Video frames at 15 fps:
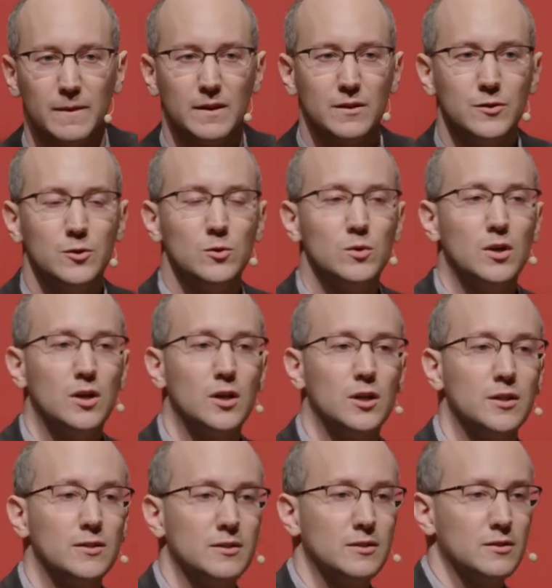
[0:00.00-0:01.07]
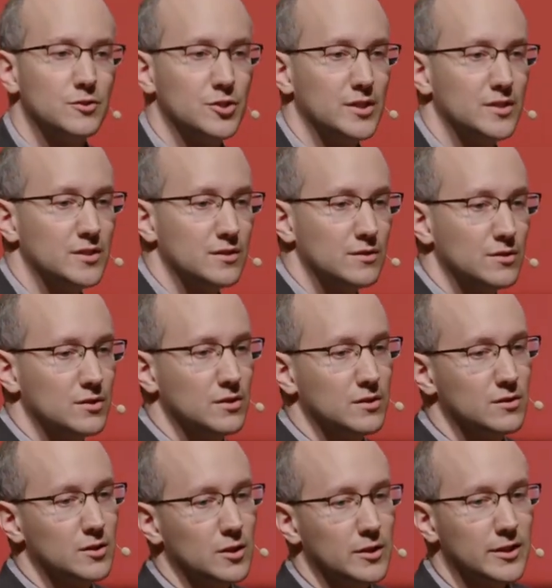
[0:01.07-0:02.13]
you are Justin's
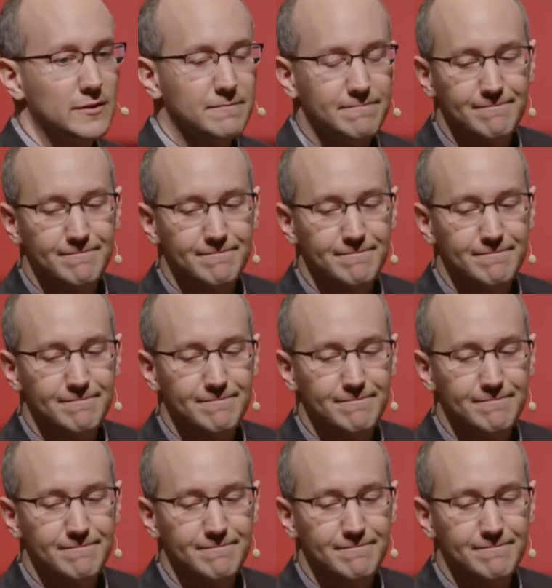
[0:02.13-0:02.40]
target.